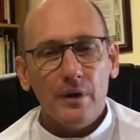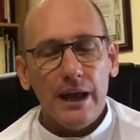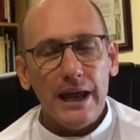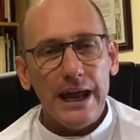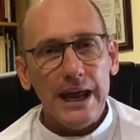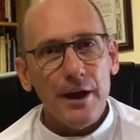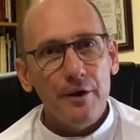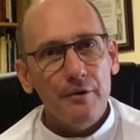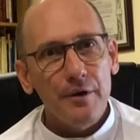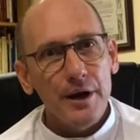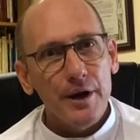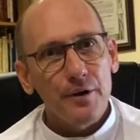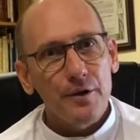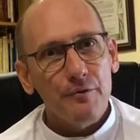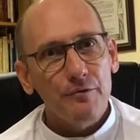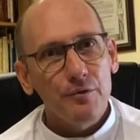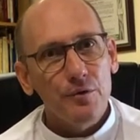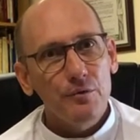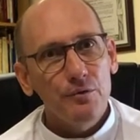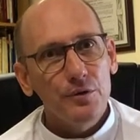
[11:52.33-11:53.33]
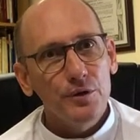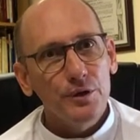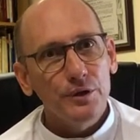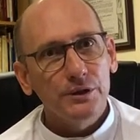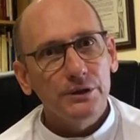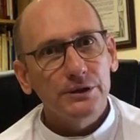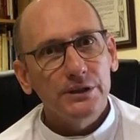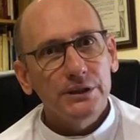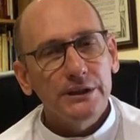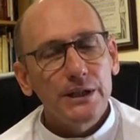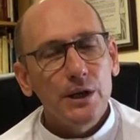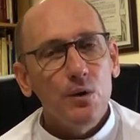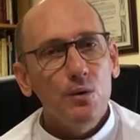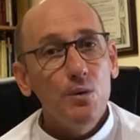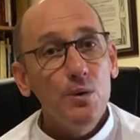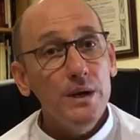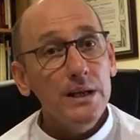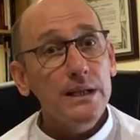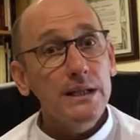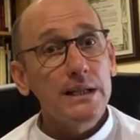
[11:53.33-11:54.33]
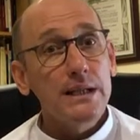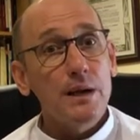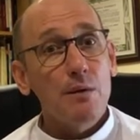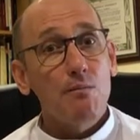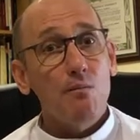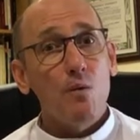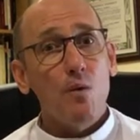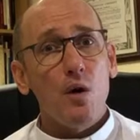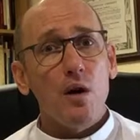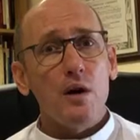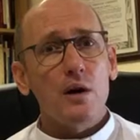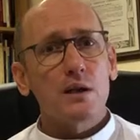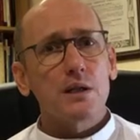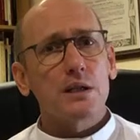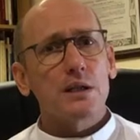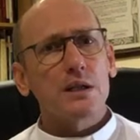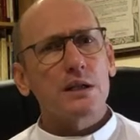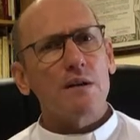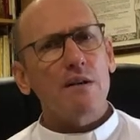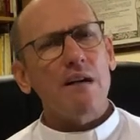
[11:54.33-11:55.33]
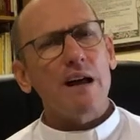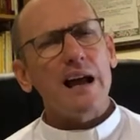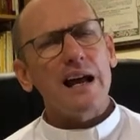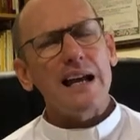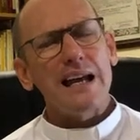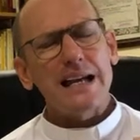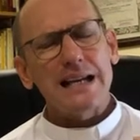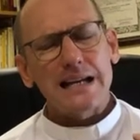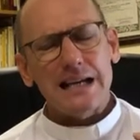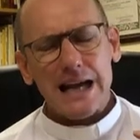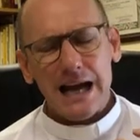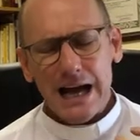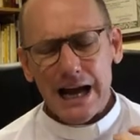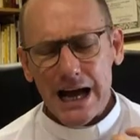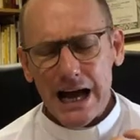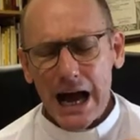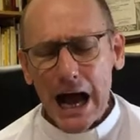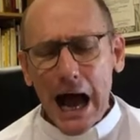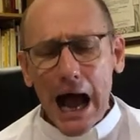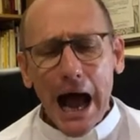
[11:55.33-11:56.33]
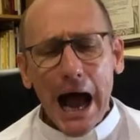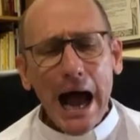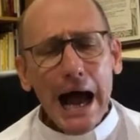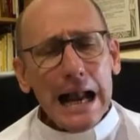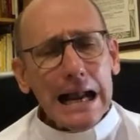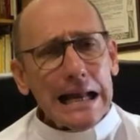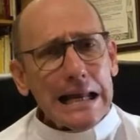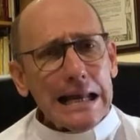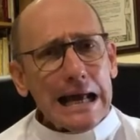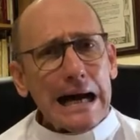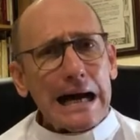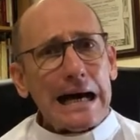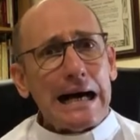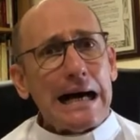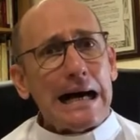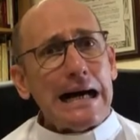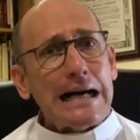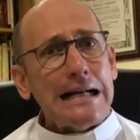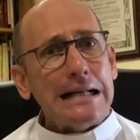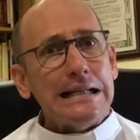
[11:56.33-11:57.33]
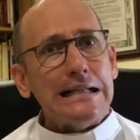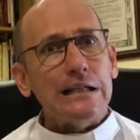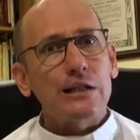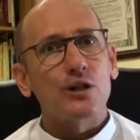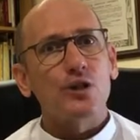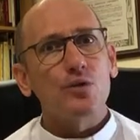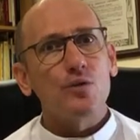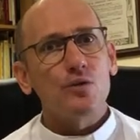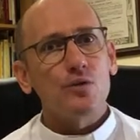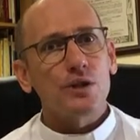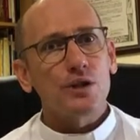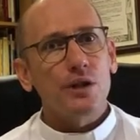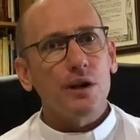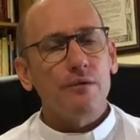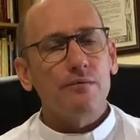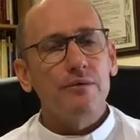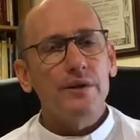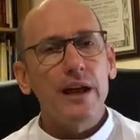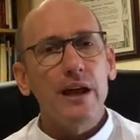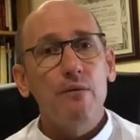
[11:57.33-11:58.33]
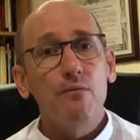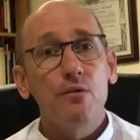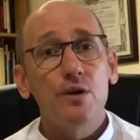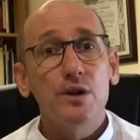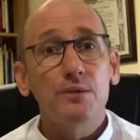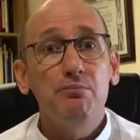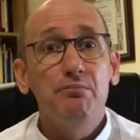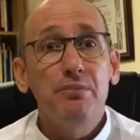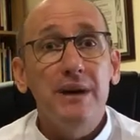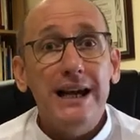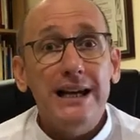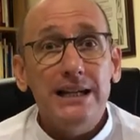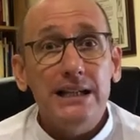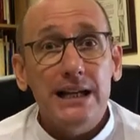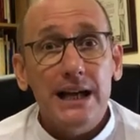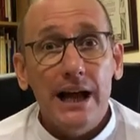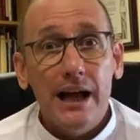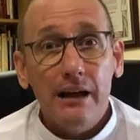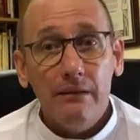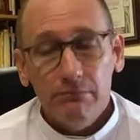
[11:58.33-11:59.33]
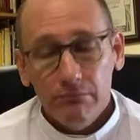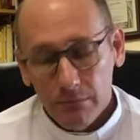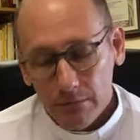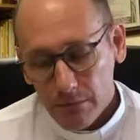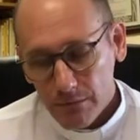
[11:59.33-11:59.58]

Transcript: area of the world. Wisdom was highly sought of. It was better